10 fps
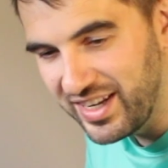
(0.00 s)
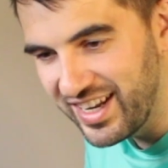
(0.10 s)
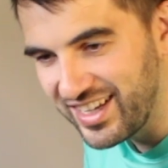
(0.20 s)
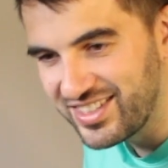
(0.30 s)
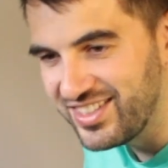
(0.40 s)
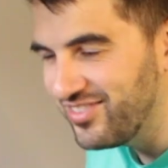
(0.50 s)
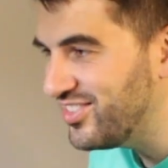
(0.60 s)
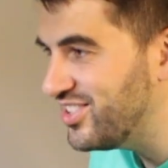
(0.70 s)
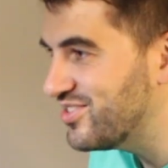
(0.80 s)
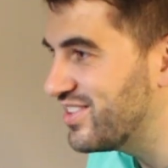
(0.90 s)
next
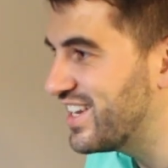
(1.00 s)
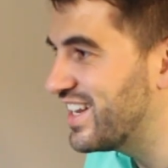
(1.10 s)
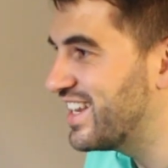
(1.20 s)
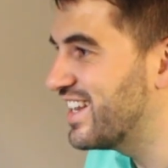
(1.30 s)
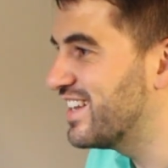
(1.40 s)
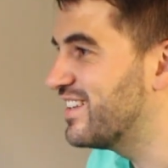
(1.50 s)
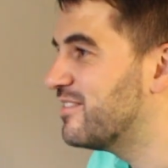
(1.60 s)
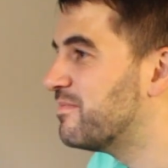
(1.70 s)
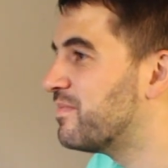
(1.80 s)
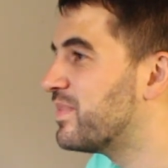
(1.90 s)
feature that I added.
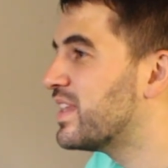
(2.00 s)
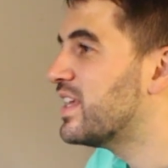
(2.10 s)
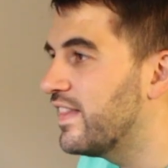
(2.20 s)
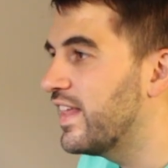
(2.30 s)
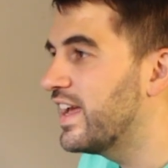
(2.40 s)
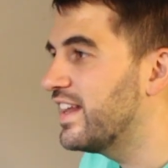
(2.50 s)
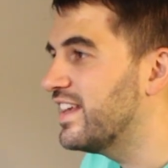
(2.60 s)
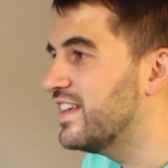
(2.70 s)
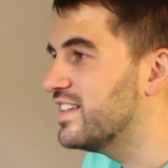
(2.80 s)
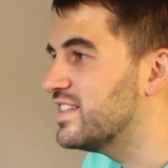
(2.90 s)
And that
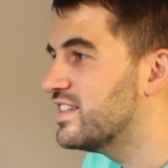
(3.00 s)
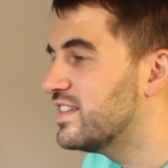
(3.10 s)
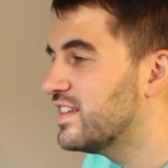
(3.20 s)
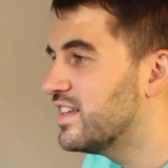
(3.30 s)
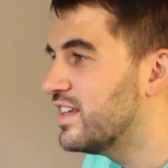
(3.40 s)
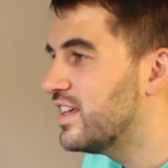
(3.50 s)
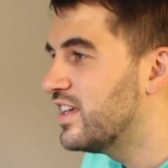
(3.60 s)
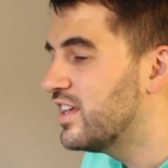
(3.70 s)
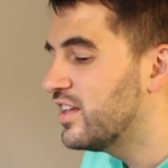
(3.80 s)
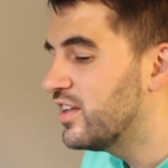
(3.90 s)
is,
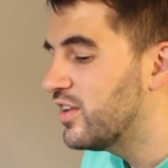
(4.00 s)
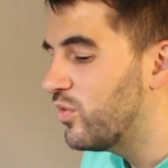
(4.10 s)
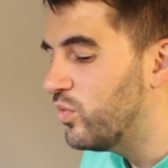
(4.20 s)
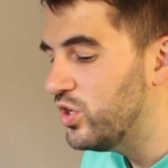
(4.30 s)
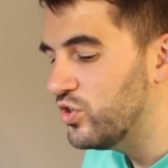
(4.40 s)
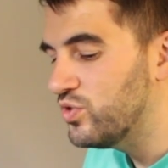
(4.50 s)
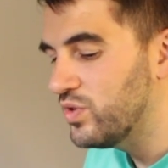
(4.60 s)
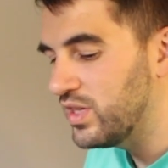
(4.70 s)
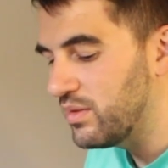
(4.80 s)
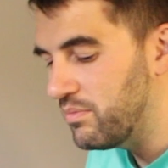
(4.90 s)
when you're
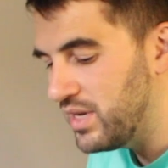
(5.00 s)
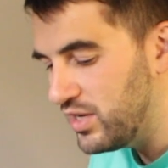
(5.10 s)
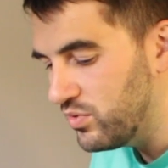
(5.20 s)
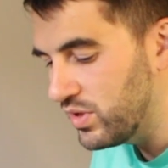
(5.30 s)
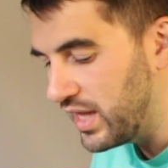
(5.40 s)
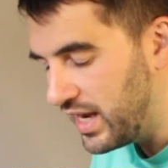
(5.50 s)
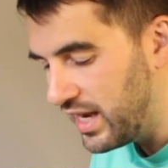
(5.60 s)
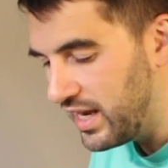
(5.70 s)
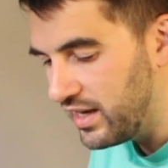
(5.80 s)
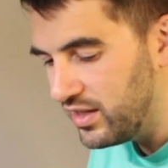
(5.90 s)
doing the manual
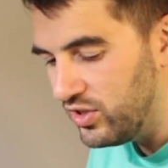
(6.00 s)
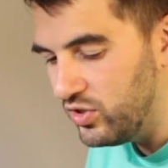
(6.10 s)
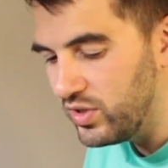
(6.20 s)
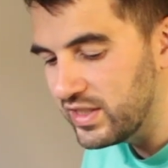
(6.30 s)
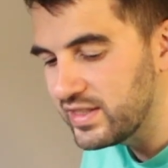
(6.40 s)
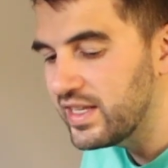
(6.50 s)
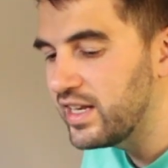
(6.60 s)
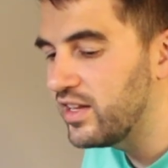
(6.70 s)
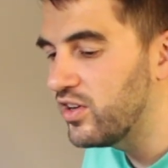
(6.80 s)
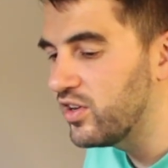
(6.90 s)
add, you can set
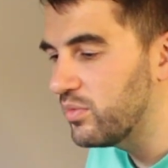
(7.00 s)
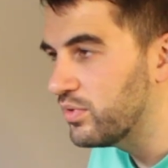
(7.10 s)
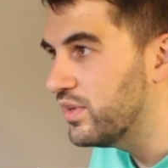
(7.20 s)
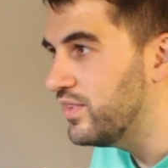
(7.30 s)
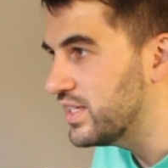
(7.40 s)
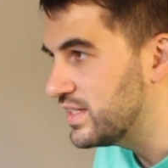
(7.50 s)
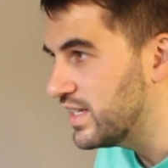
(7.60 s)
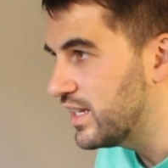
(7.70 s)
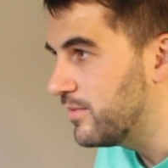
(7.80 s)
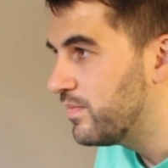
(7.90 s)
it on a previous
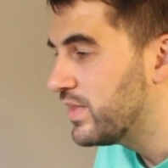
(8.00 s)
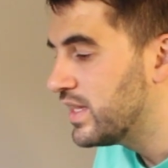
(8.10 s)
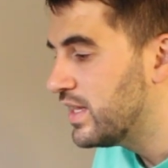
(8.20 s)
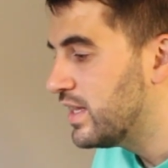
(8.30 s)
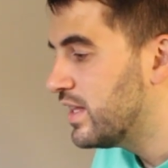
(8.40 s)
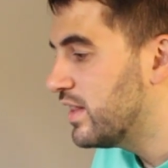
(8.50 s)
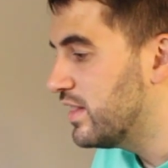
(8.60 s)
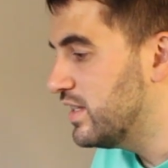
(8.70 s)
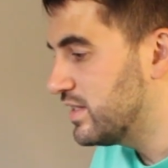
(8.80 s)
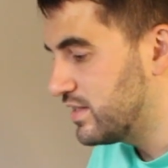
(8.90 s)
day.
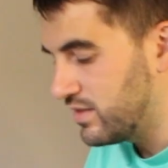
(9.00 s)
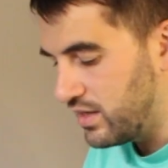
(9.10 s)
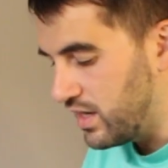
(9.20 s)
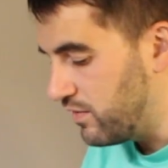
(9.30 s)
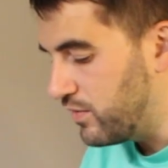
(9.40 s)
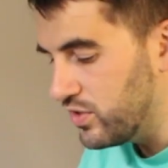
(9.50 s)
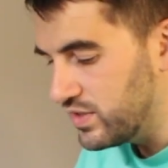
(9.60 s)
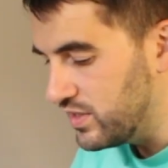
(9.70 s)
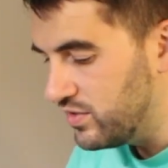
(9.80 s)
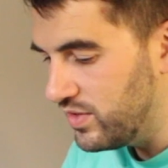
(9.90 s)
This kind of falls
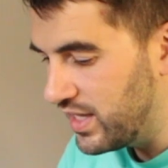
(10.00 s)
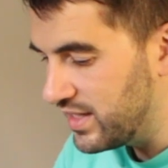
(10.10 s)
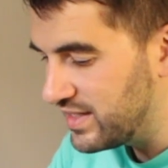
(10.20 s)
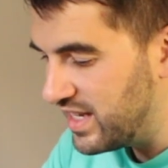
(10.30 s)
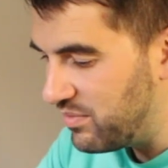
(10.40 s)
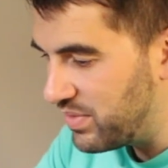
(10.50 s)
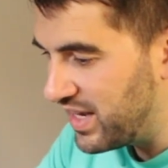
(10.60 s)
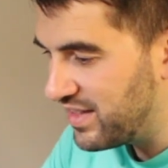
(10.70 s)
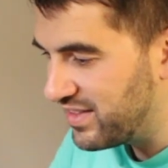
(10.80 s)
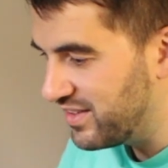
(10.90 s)
into that same
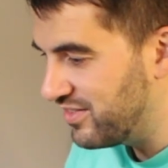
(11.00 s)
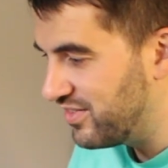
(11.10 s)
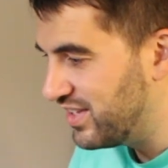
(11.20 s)
path of